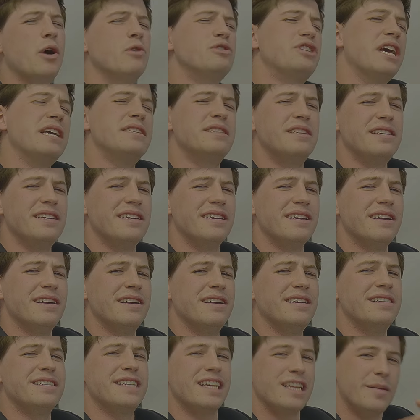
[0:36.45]
Hey, yo,
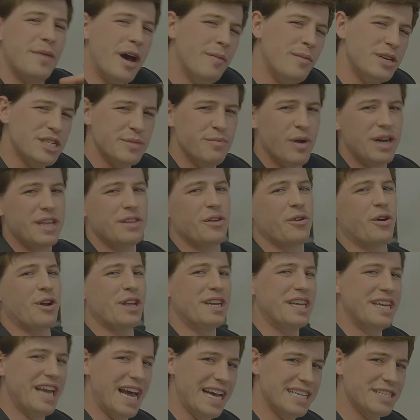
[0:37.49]
JT, tell them how much money
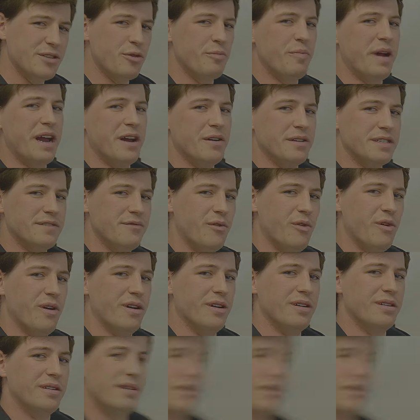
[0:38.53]
they're going to need to ask their parents for.